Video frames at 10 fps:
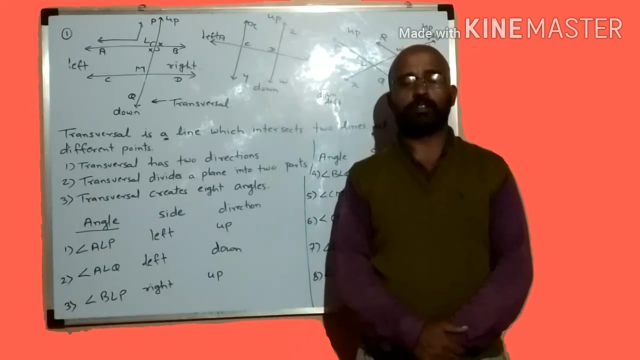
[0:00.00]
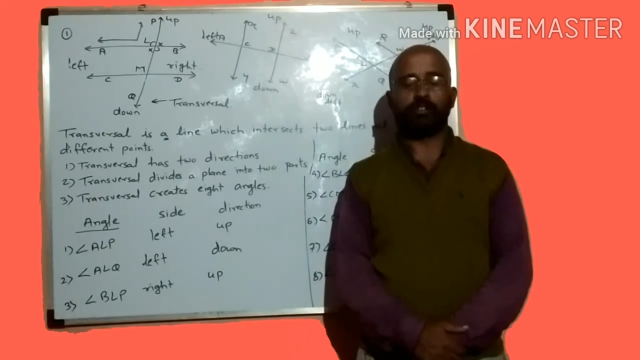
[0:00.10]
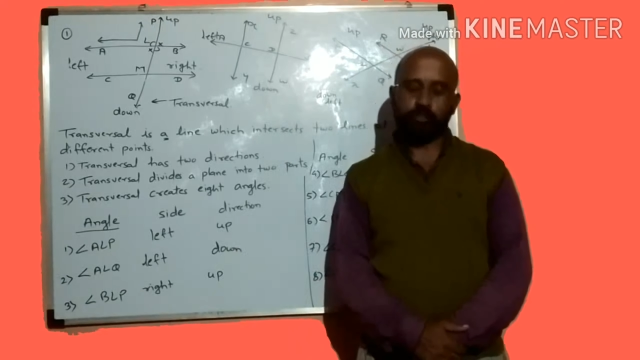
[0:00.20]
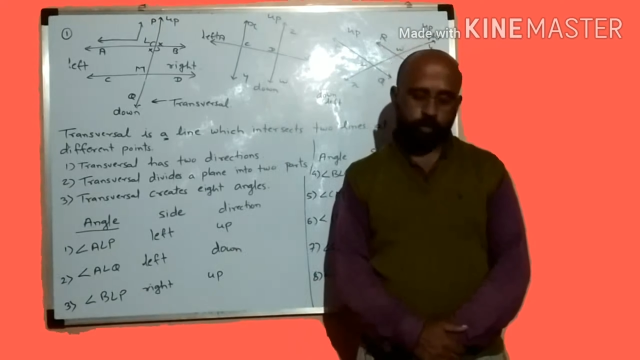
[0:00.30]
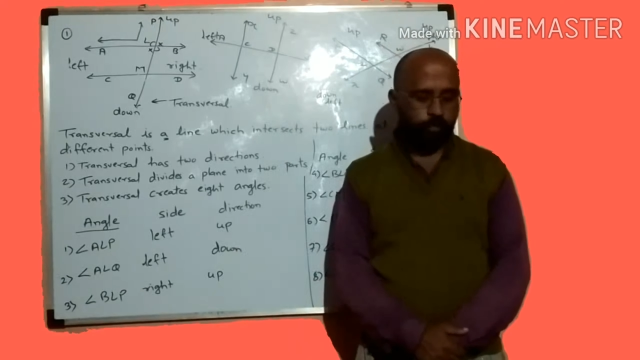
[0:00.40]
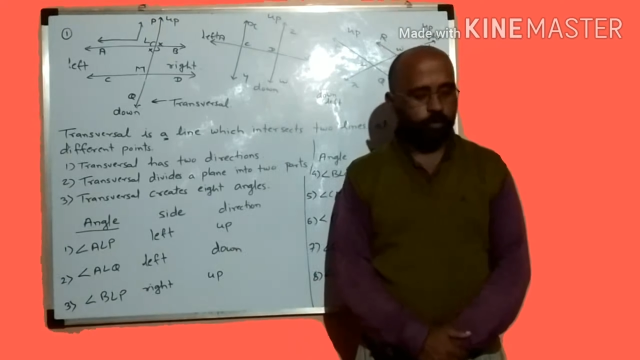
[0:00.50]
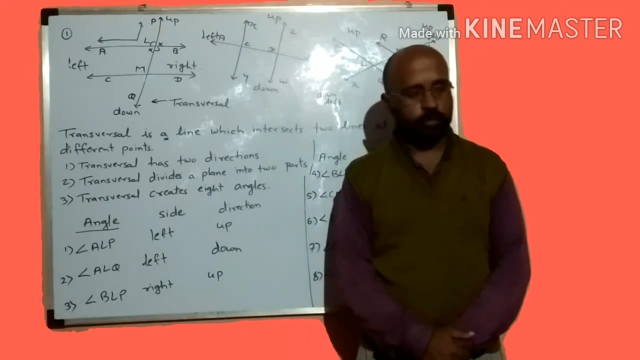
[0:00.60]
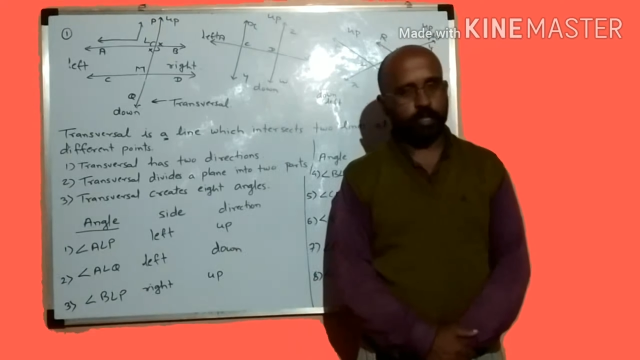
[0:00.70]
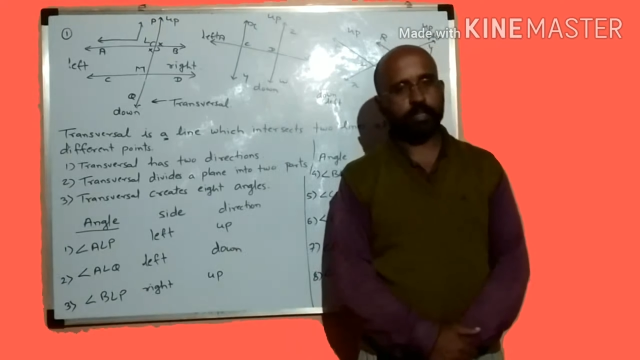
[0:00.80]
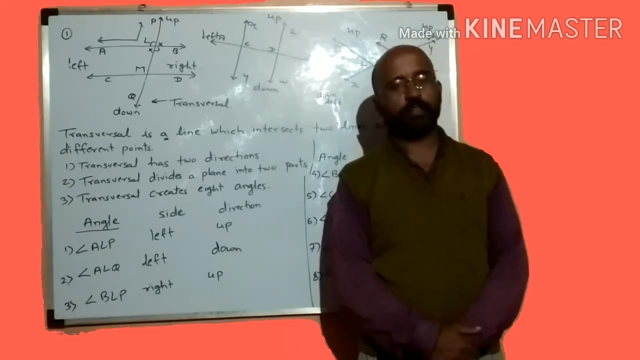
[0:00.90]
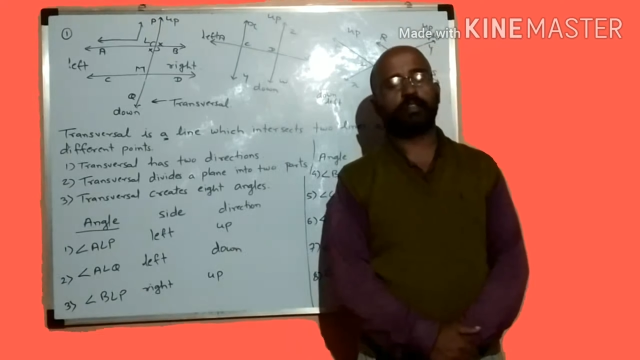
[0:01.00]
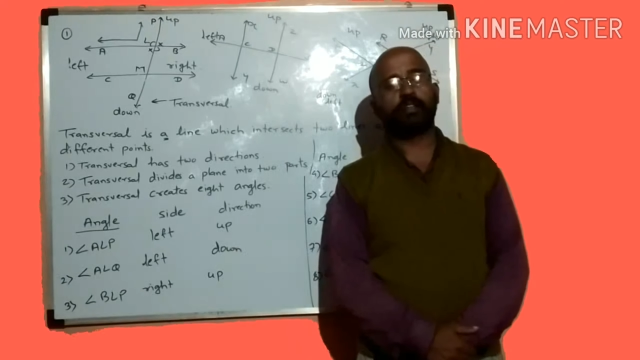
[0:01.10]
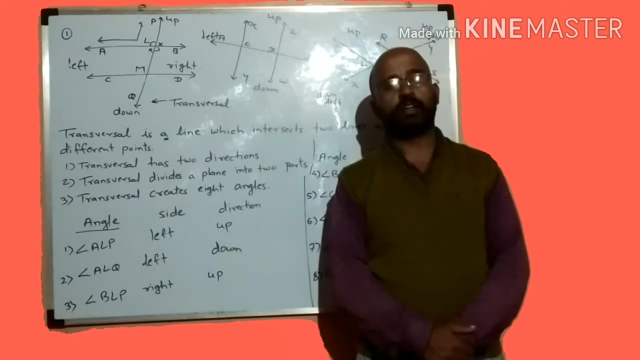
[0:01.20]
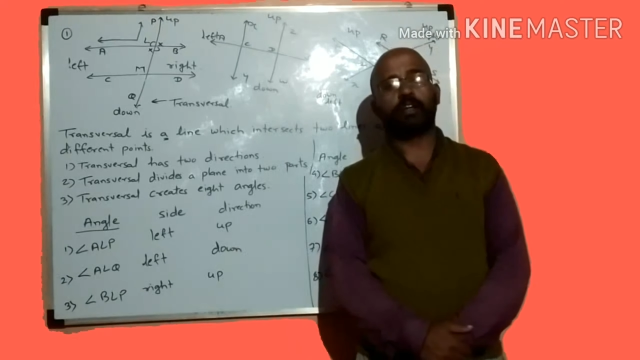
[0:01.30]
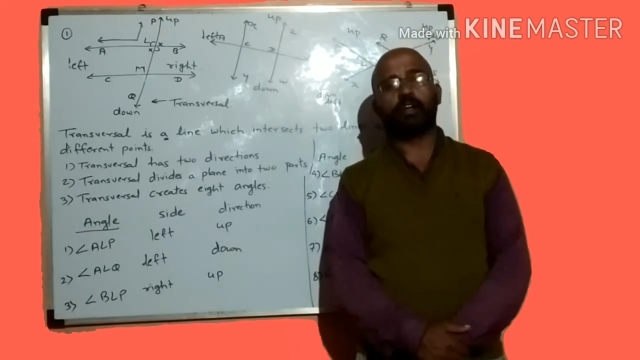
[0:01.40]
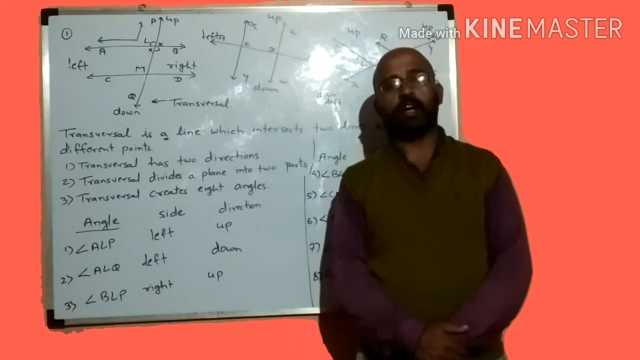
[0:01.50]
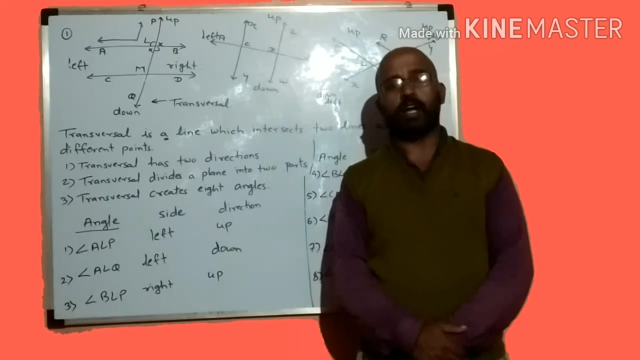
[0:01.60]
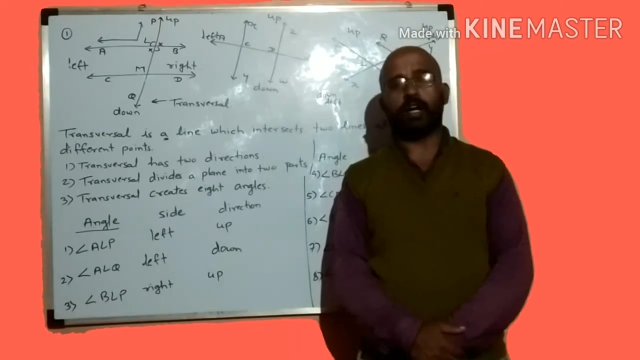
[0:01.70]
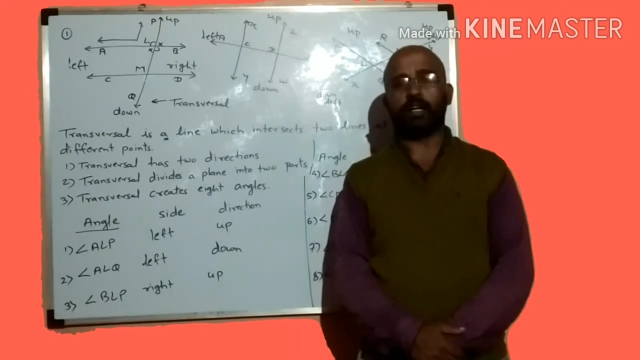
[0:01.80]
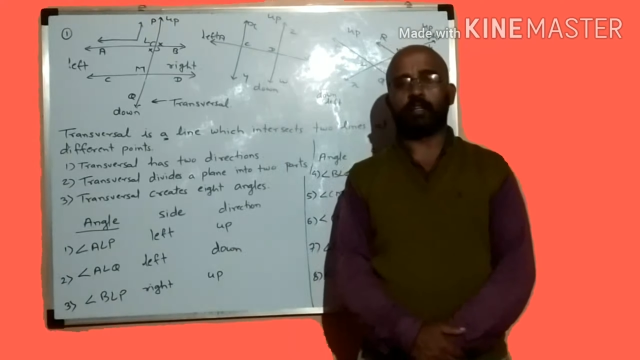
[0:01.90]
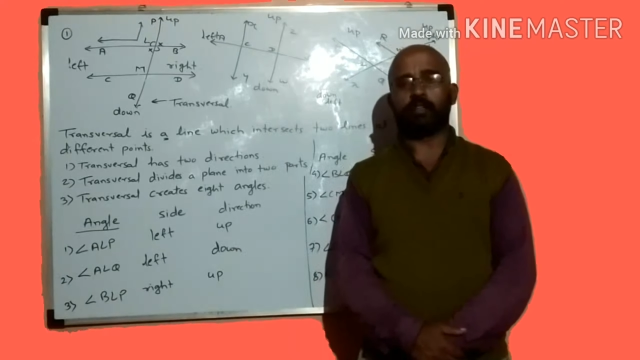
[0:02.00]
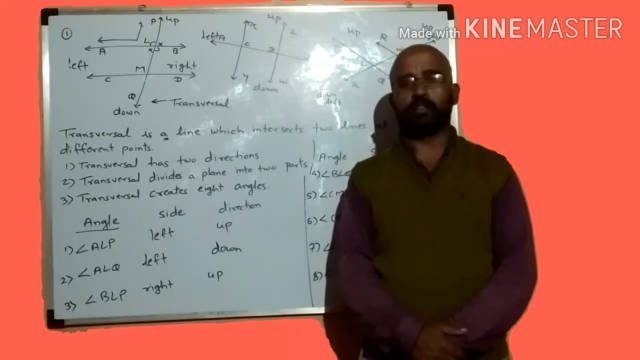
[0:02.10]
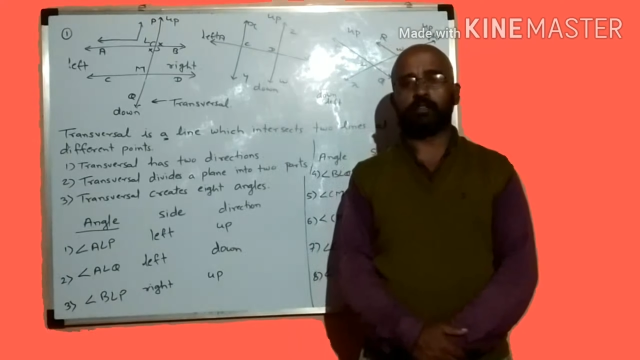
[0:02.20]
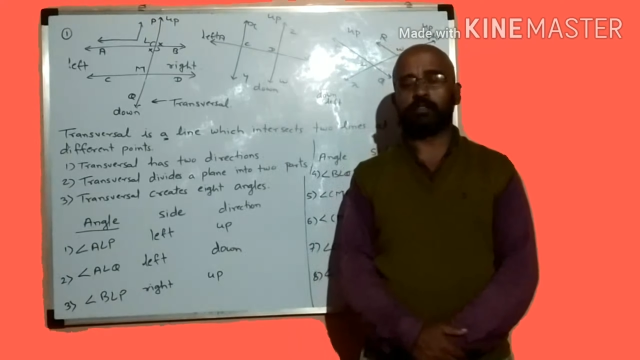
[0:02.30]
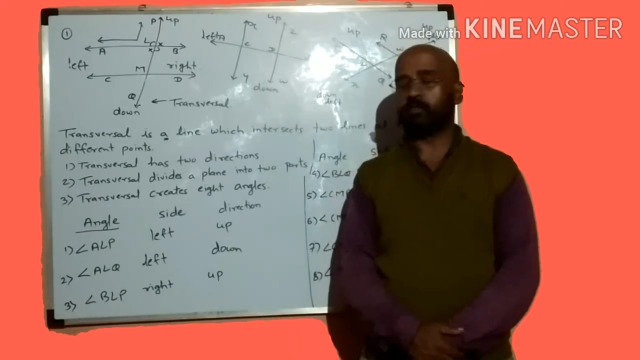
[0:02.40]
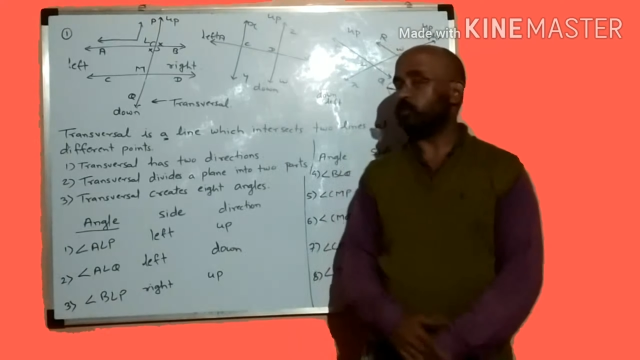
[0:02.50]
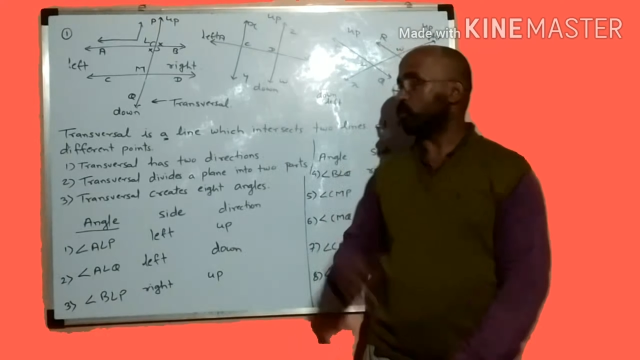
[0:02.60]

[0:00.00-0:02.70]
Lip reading: Sorry for that. And for